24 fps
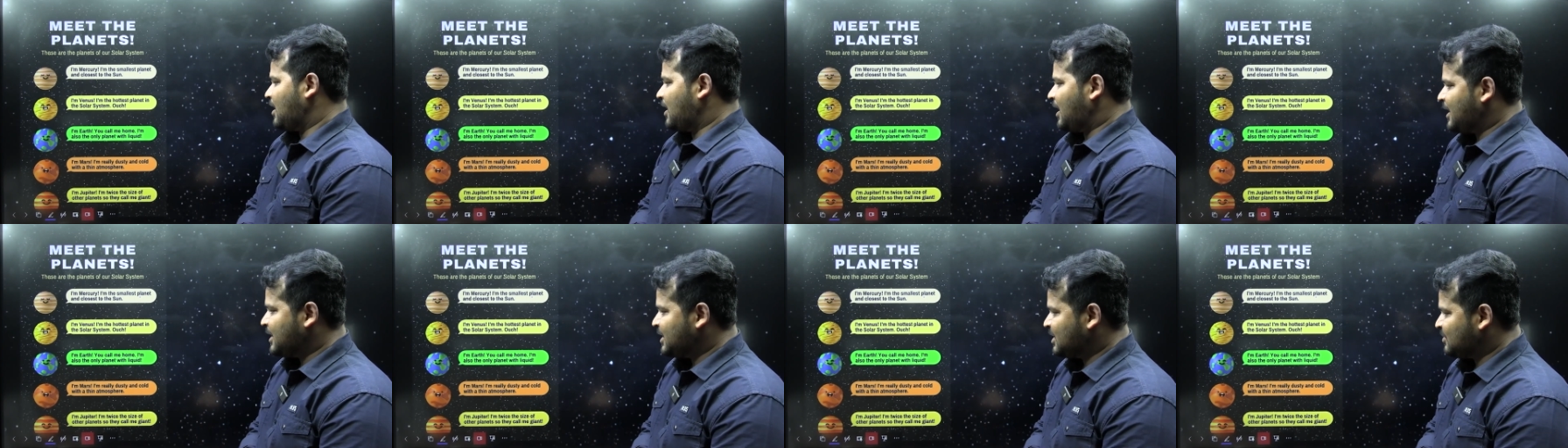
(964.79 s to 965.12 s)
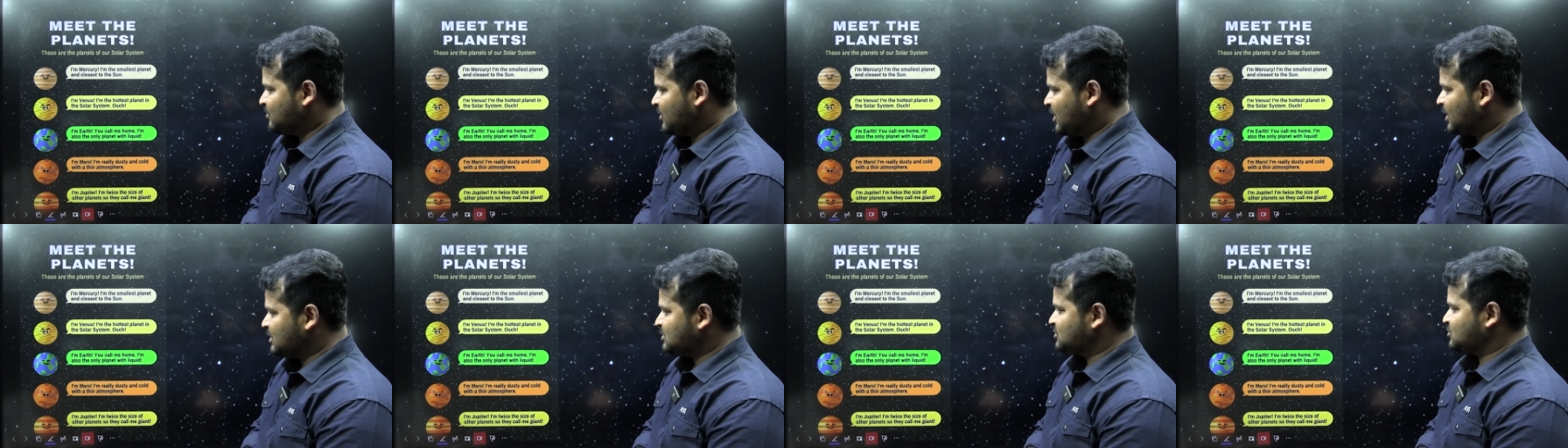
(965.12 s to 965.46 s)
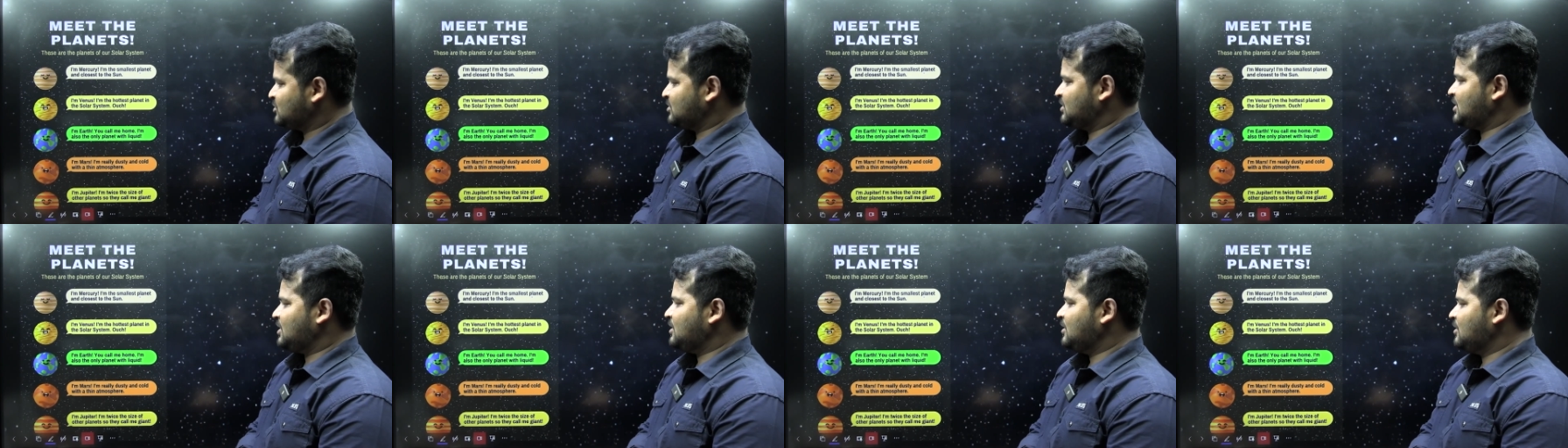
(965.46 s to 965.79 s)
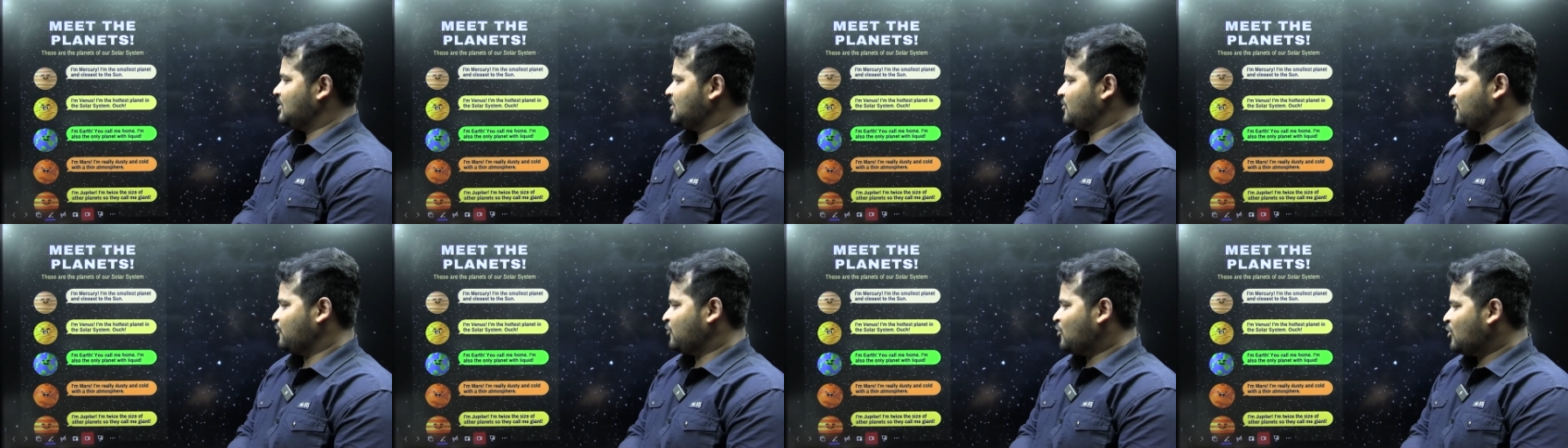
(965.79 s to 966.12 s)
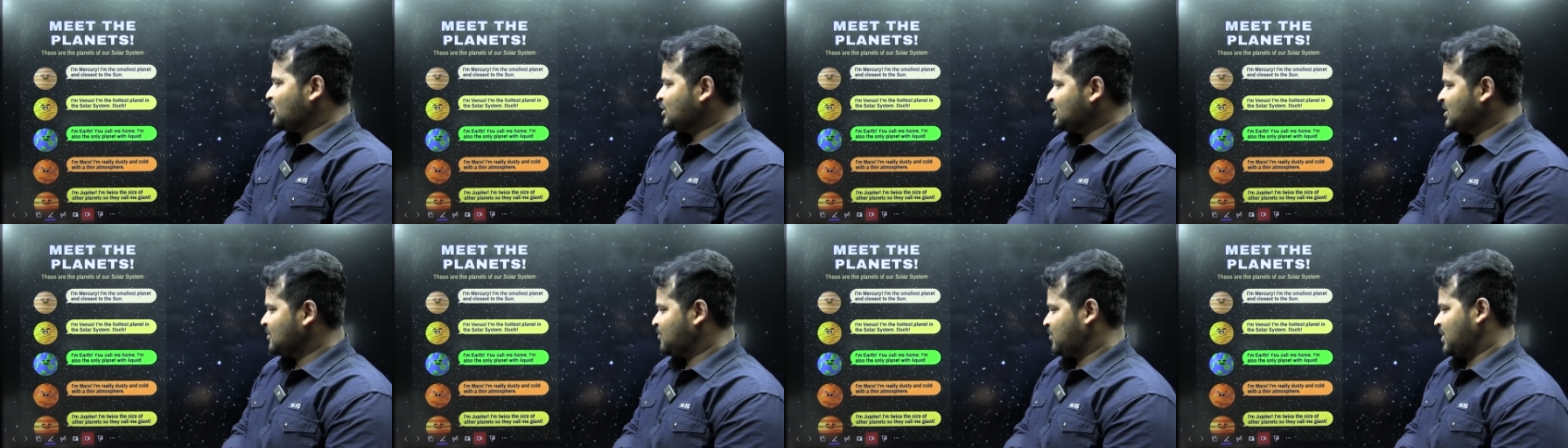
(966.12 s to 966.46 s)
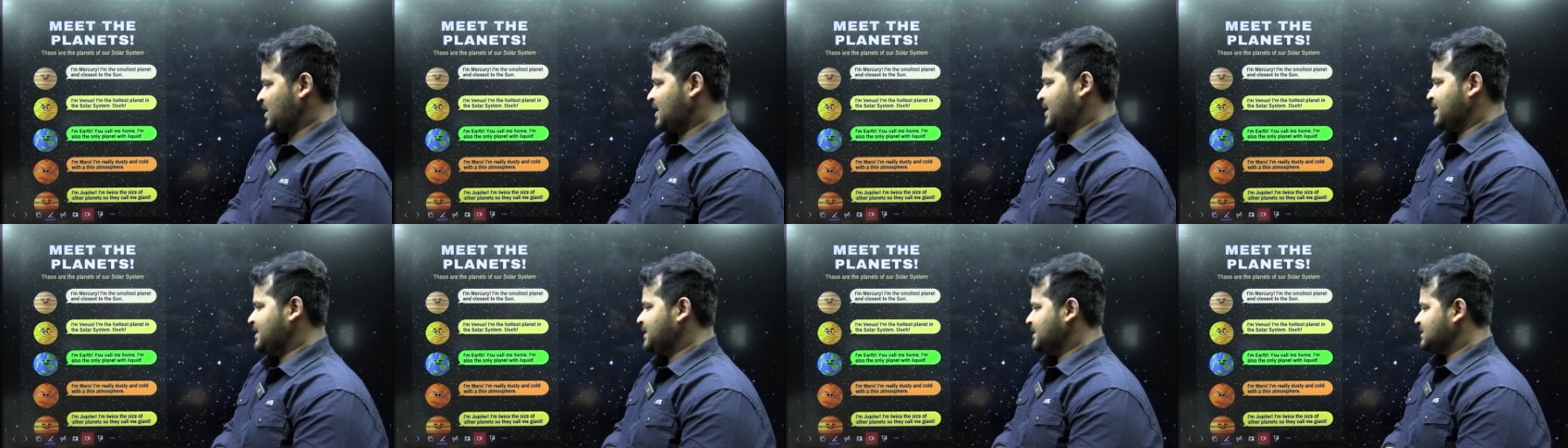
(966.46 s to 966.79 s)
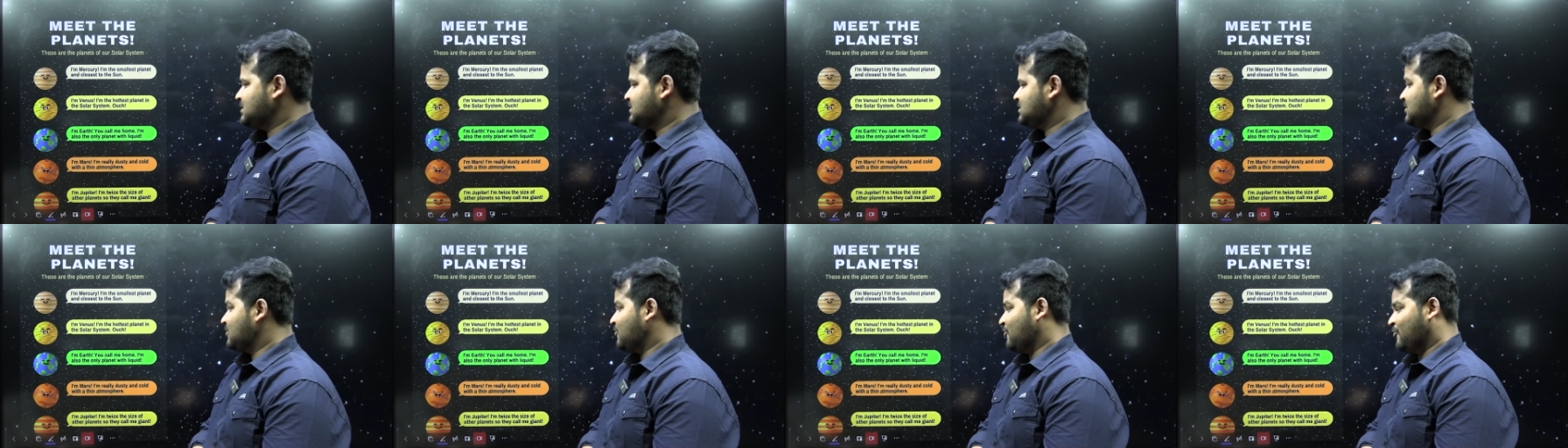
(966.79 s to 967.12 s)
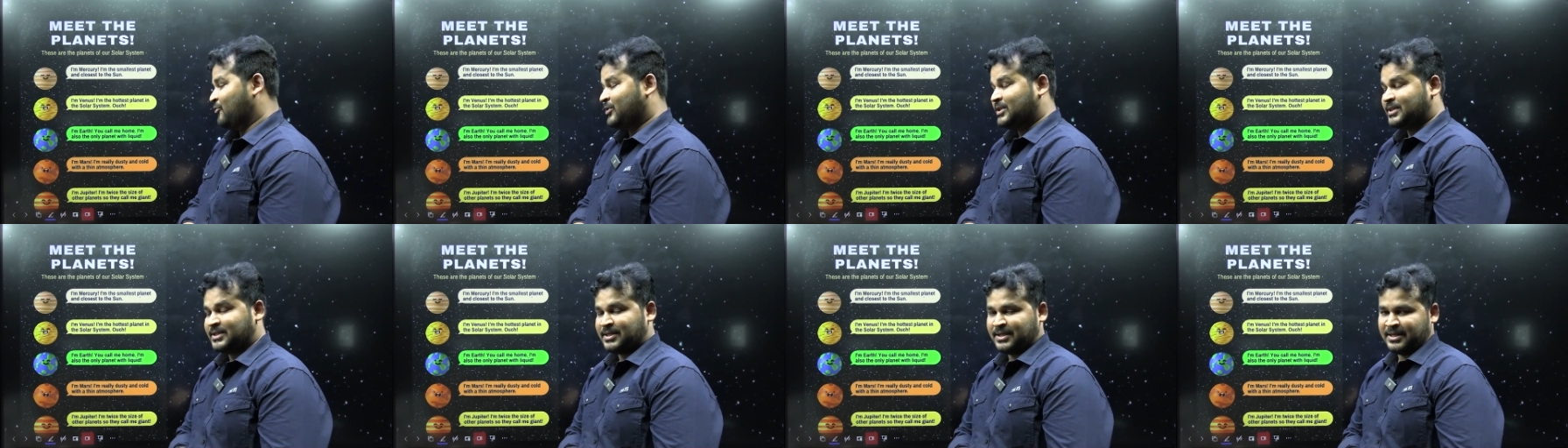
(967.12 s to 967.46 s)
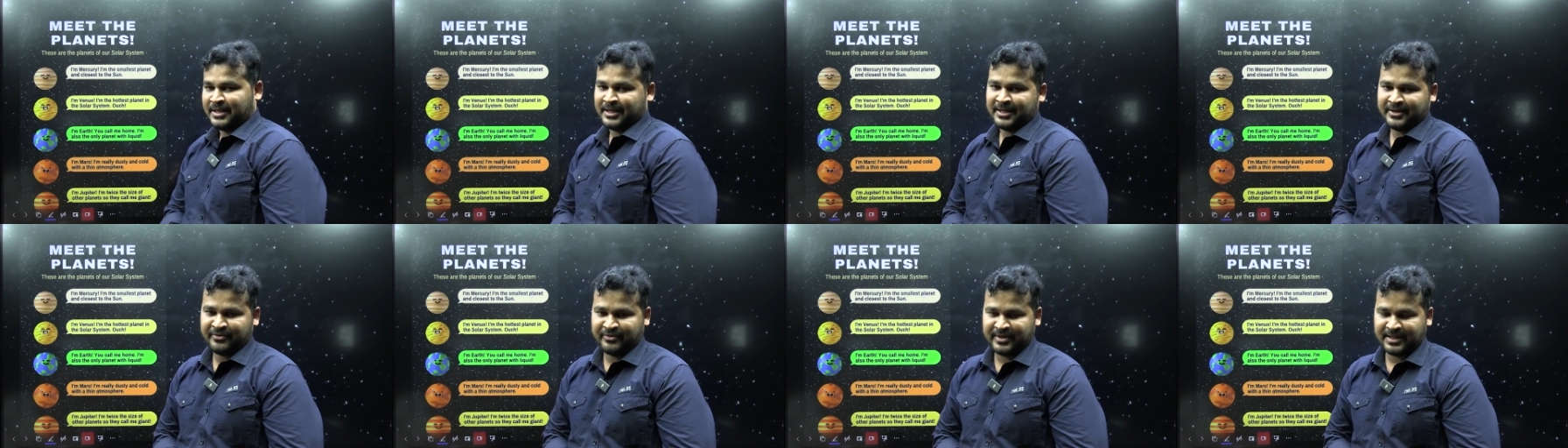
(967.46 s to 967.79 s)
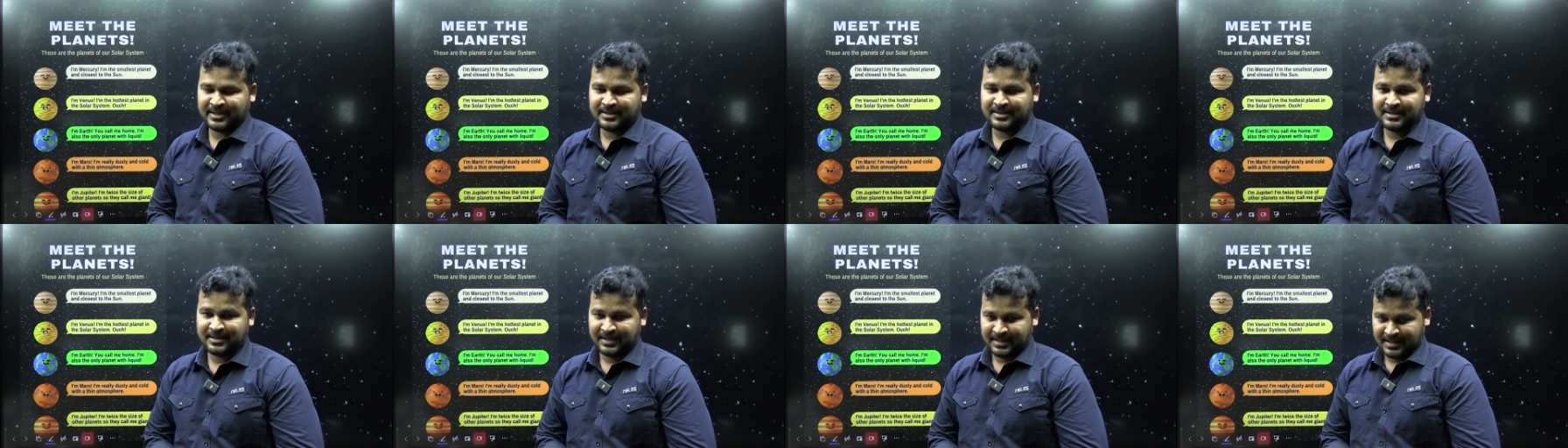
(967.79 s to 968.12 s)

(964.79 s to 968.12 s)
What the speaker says: I am also the only planet with liquid.